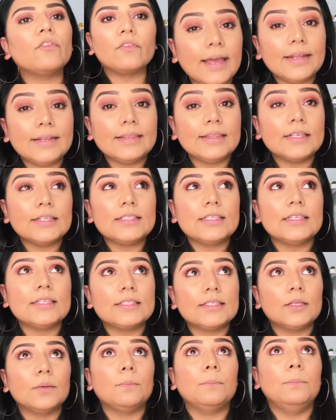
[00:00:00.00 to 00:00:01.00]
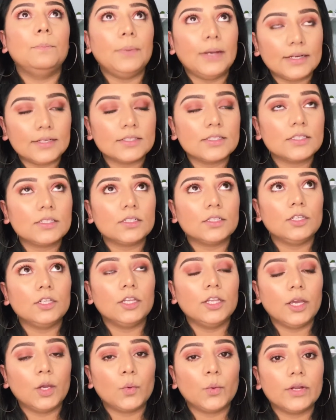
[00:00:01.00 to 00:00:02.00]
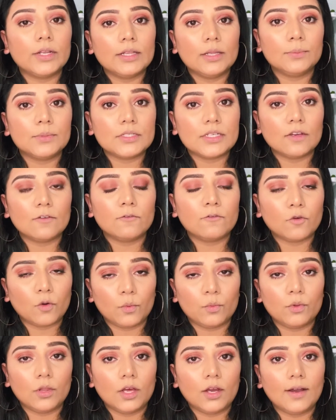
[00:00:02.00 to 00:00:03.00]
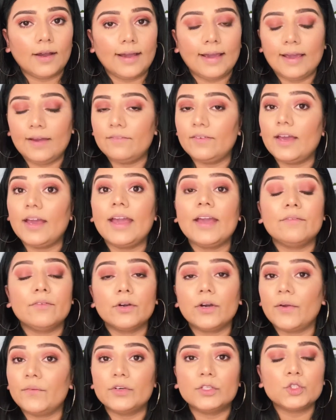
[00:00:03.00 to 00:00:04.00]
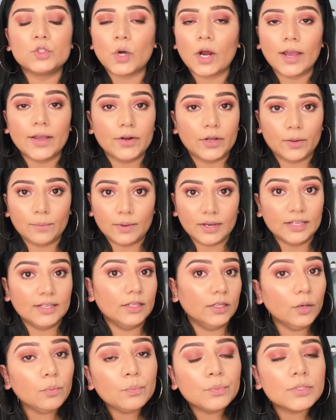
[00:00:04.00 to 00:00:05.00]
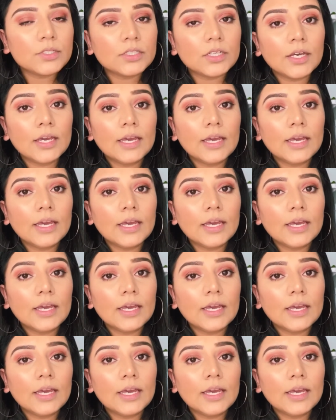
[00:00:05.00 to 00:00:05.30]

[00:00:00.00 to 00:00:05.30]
And this is the best liquid lipstick formula I have ever tried on my lips.